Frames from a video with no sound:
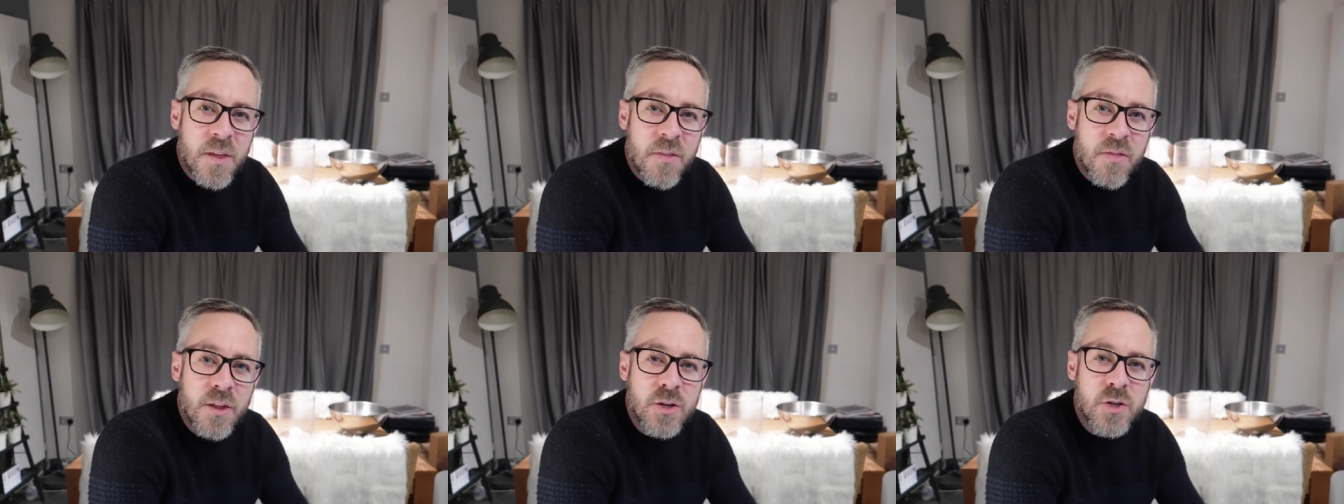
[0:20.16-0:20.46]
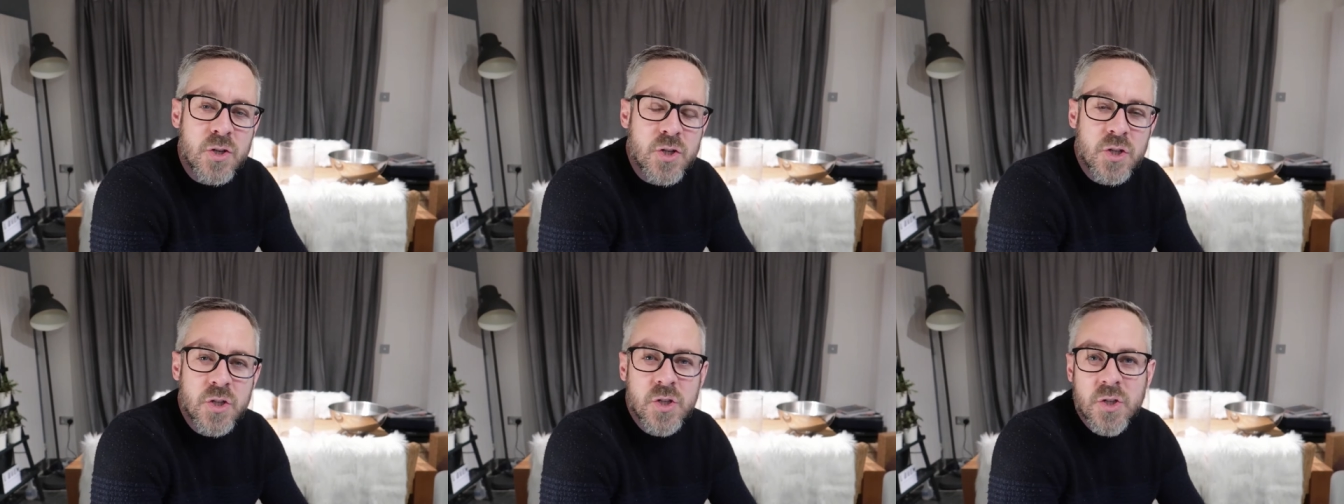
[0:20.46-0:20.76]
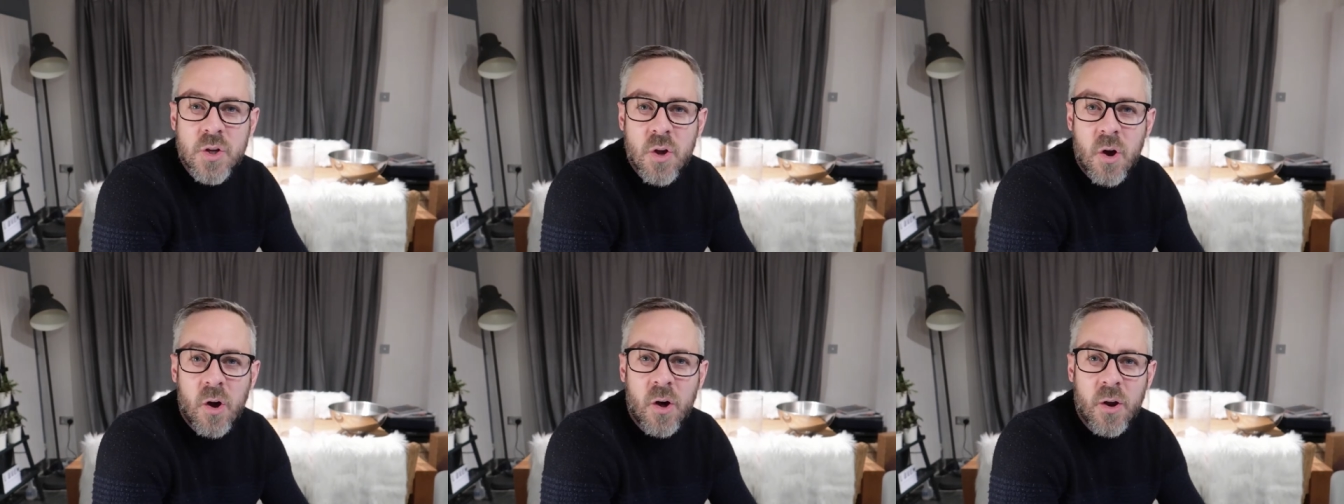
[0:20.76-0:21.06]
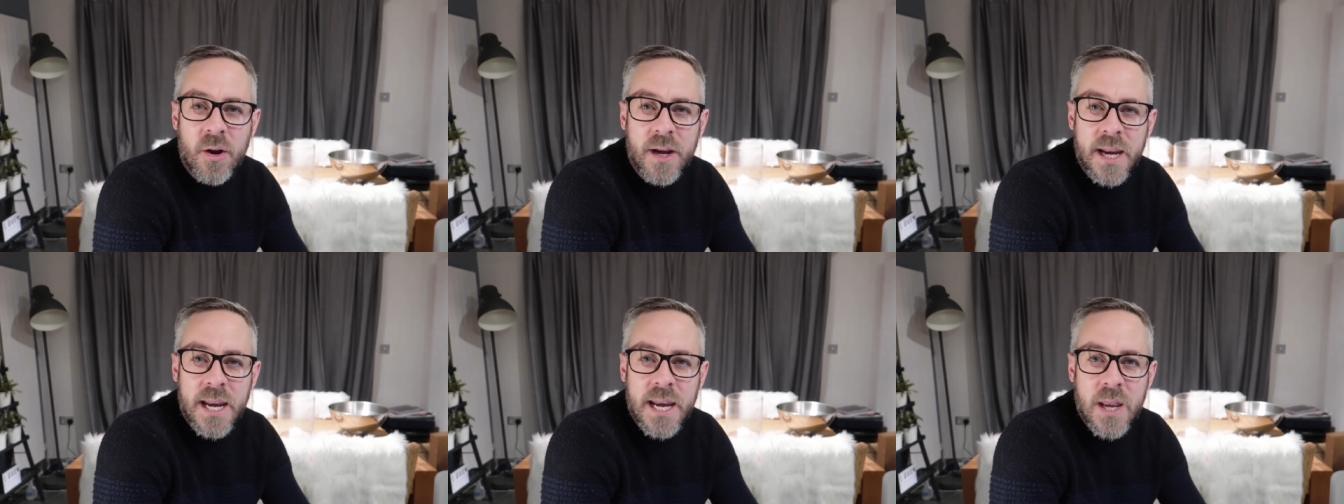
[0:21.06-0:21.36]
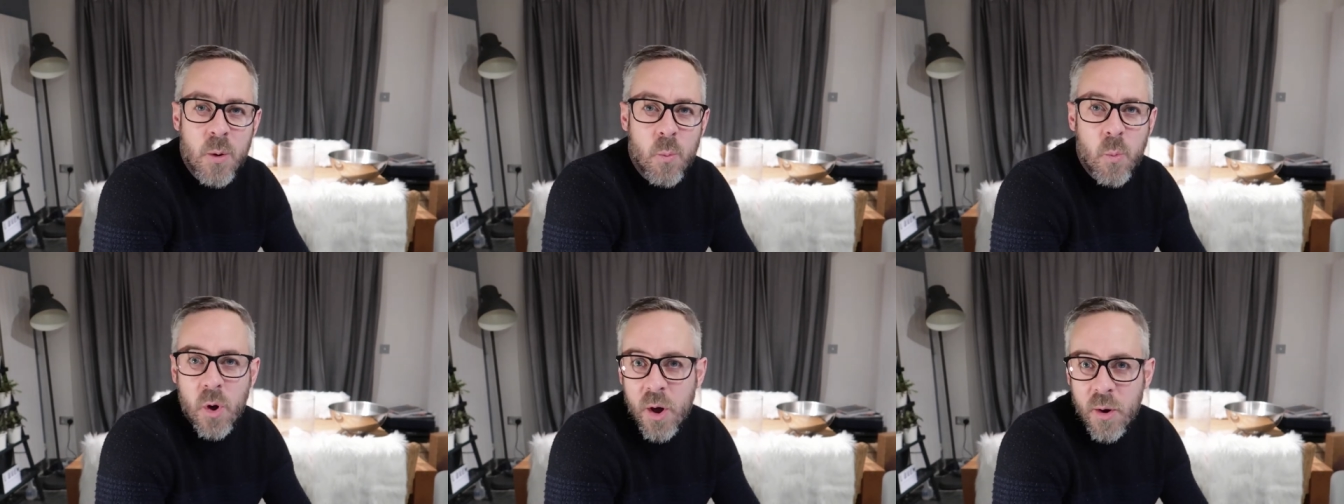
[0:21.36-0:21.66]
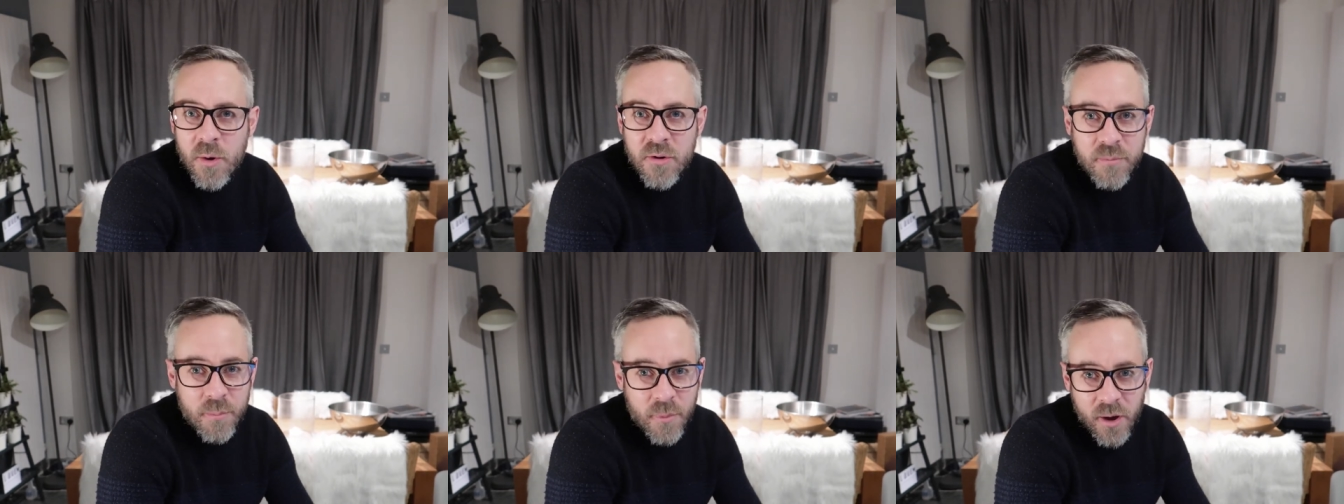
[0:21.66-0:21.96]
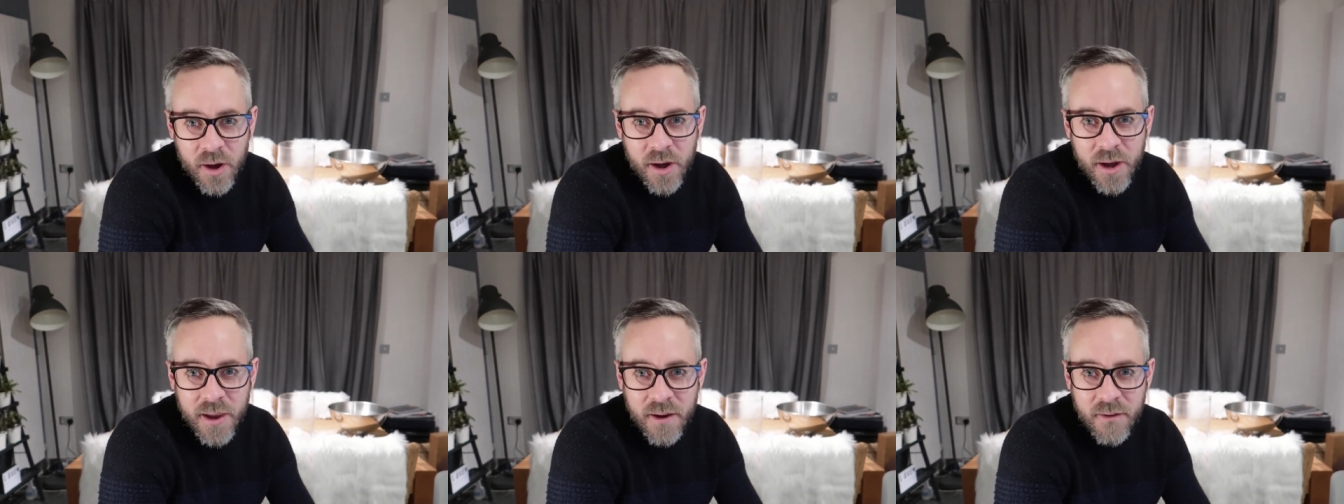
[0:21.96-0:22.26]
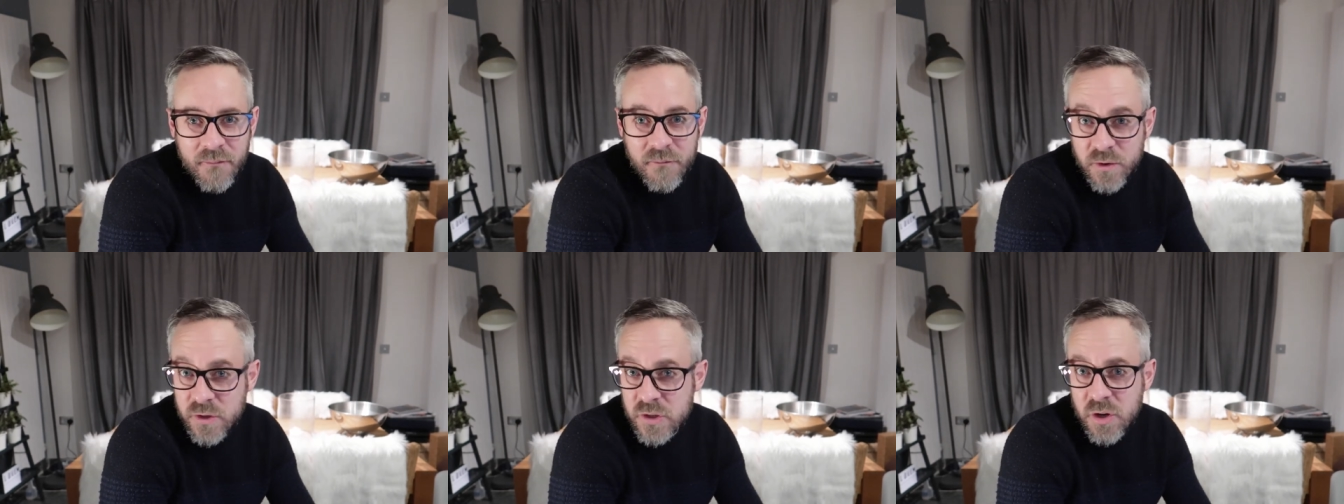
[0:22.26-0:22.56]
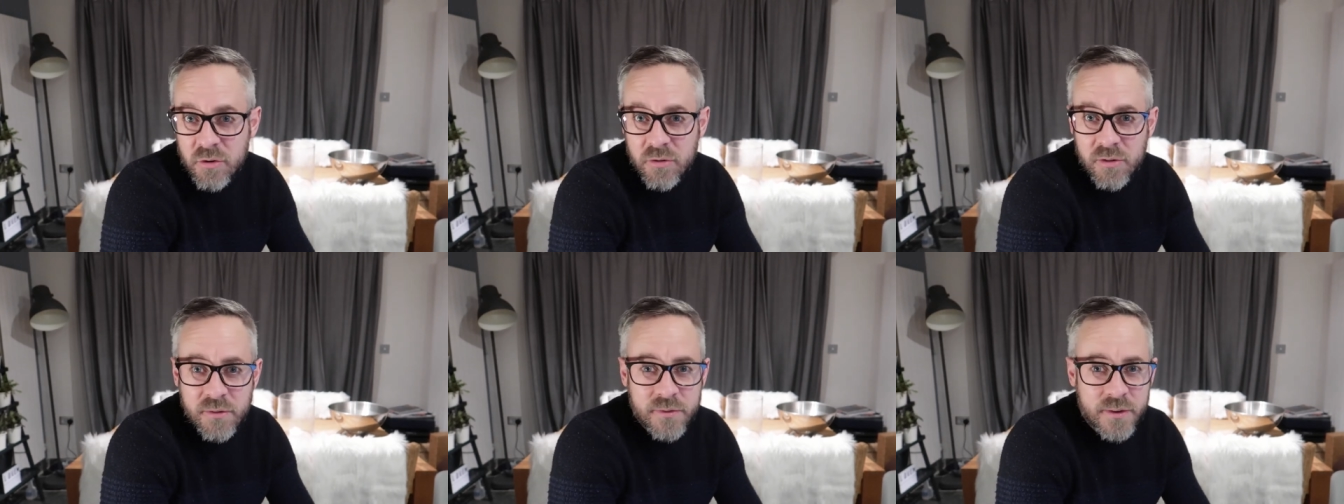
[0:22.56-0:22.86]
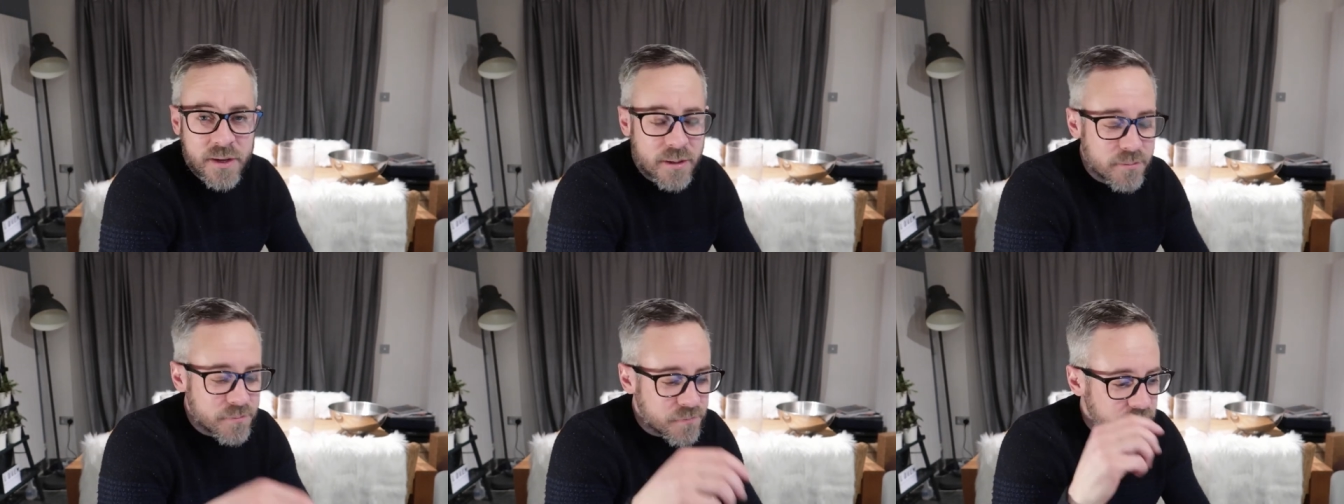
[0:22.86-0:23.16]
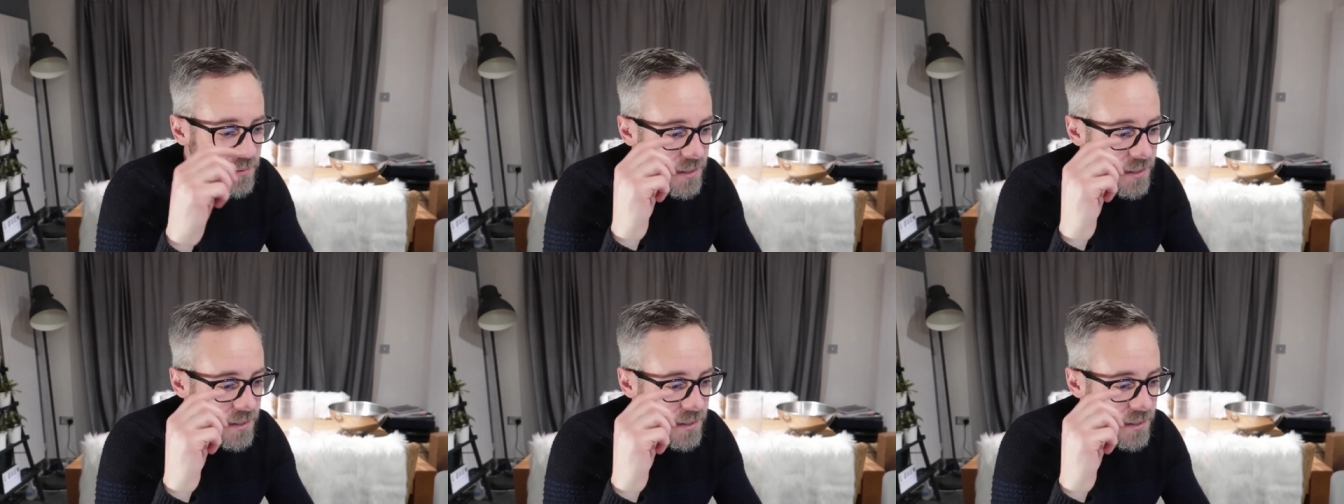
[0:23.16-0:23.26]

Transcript: that's just gone in the world of my photography.